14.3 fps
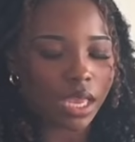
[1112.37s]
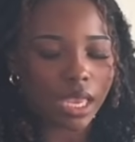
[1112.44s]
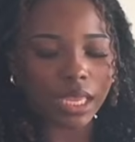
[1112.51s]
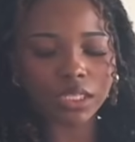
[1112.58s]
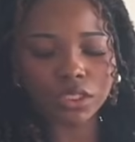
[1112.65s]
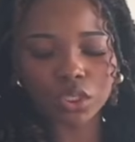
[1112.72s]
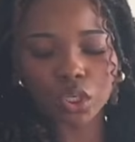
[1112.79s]

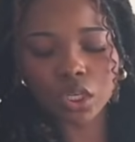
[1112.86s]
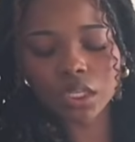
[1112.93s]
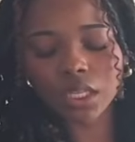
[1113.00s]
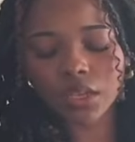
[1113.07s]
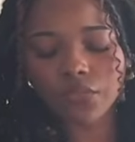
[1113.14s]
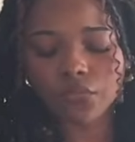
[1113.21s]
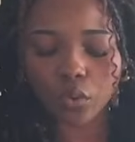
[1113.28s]
It is
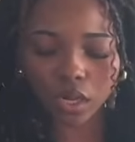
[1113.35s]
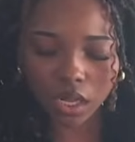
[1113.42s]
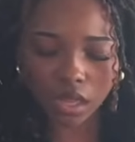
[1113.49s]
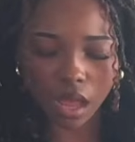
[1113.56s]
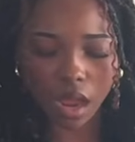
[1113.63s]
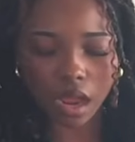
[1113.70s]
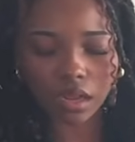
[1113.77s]
currently 4
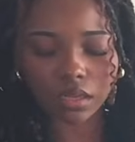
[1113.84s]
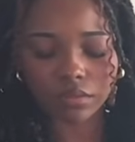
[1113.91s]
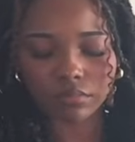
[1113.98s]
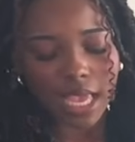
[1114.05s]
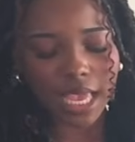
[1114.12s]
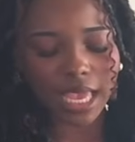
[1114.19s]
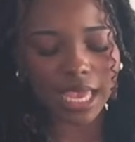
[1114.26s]
o'clock
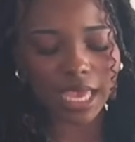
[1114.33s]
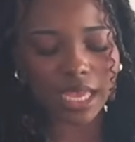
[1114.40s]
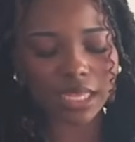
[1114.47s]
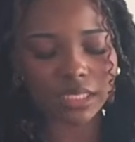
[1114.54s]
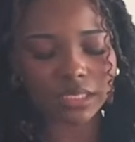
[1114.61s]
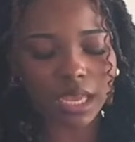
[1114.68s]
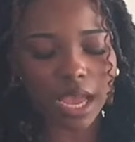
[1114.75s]

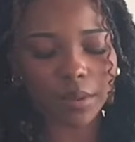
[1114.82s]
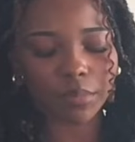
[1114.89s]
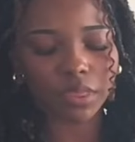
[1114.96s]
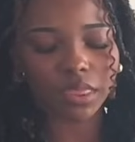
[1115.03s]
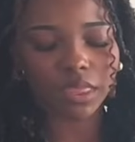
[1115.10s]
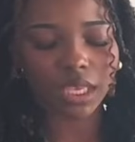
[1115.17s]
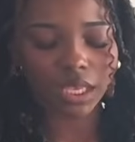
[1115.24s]
and I'm
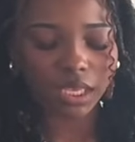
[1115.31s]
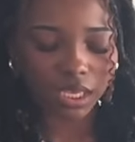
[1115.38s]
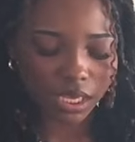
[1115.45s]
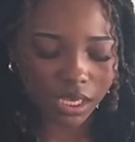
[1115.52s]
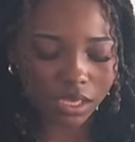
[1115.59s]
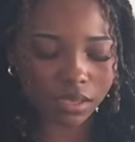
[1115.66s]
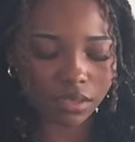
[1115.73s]

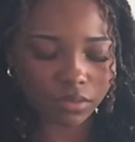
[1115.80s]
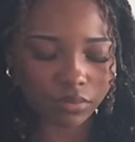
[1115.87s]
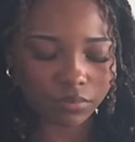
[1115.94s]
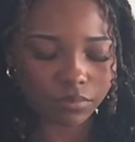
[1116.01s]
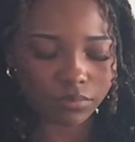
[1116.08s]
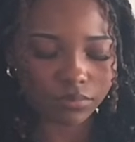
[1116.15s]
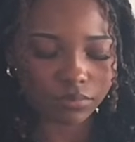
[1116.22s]
thinking
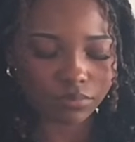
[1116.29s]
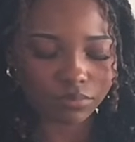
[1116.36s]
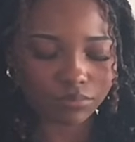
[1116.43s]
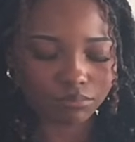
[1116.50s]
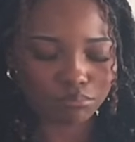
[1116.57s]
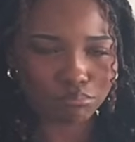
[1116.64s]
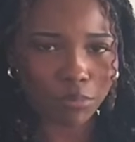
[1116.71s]

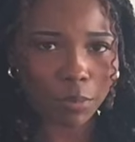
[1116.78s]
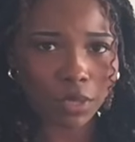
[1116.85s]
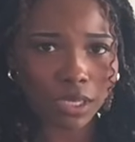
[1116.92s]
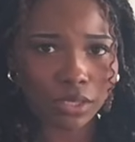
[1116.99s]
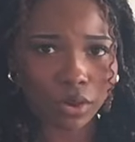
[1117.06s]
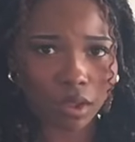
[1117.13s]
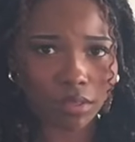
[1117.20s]
I'm
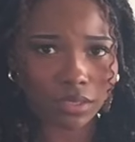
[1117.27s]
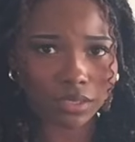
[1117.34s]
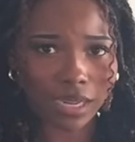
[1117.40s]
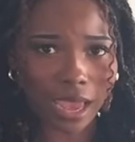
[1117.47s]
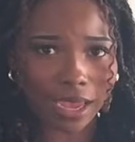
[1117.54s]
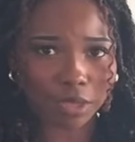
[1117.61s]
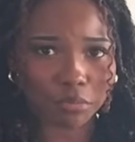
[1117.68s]
gonna call it a
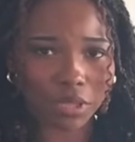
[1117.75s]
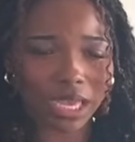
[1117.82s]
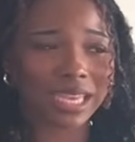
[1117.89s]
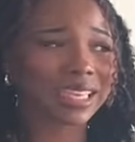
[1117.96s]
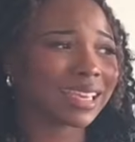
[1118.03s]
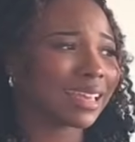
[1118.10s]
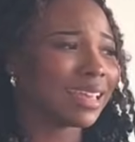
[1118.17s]
day.
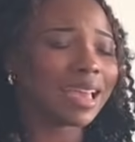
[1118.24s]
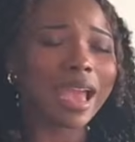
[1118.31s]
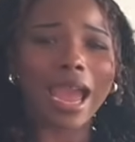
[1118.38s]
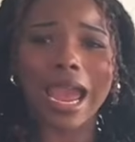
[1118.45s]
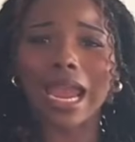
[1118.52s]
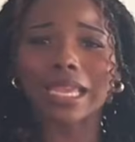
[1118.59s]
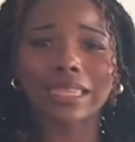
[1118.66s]
Like,
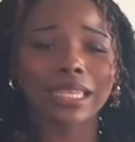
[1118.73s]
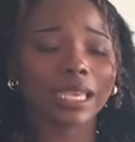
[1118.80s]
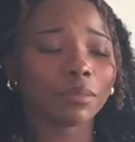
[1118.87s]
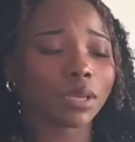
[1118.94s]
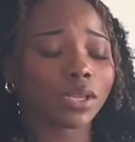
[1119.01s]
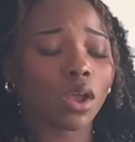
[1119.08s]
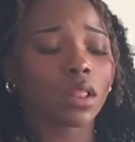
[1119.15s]
I think I'm
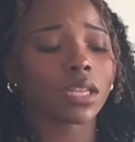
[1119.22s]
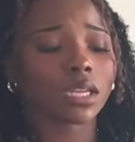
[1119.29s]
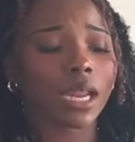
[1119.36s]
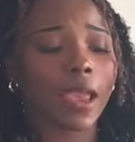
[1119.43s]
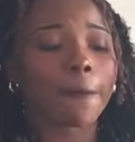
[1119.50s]
gonna call it a day.